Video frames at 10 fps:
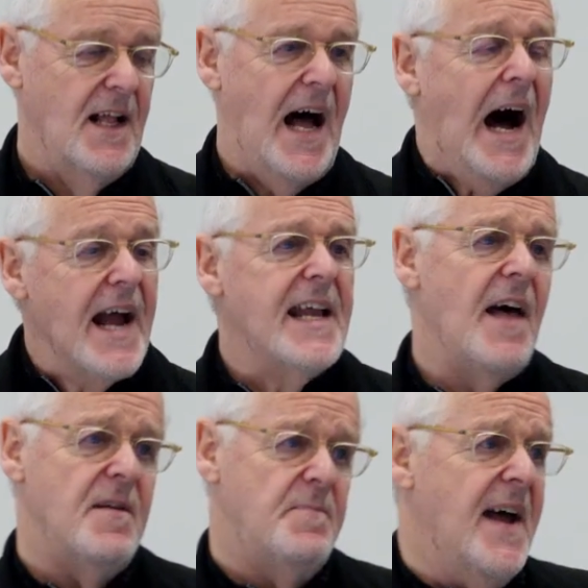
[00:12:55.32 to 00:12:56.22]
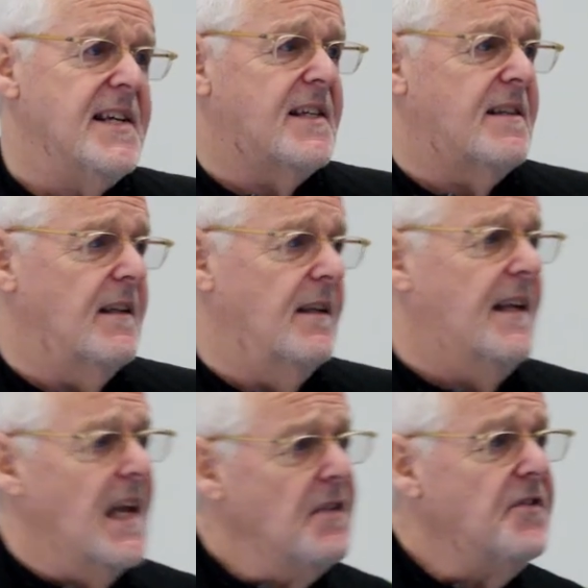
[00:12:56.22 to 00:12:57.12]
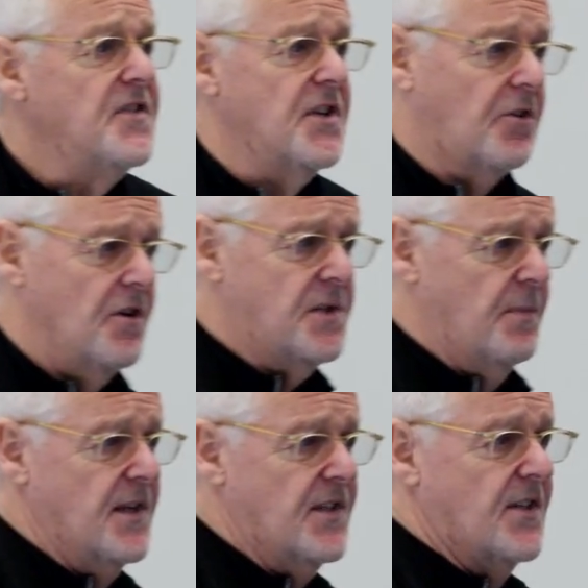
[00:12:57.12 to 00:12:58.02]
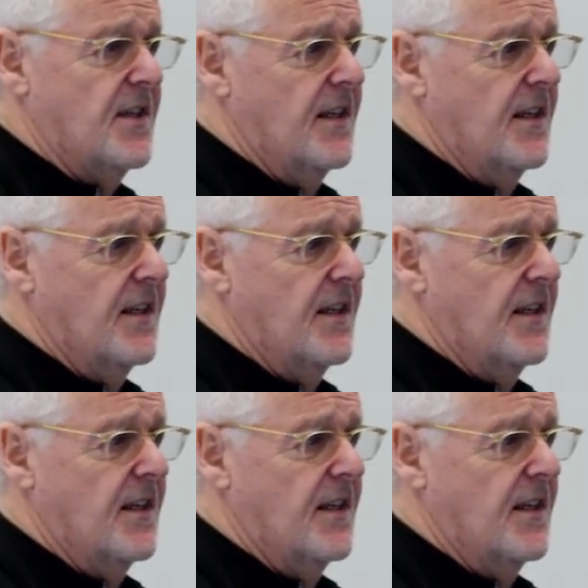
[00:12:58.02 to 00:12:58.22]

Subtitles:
I get the best gifts at Christmas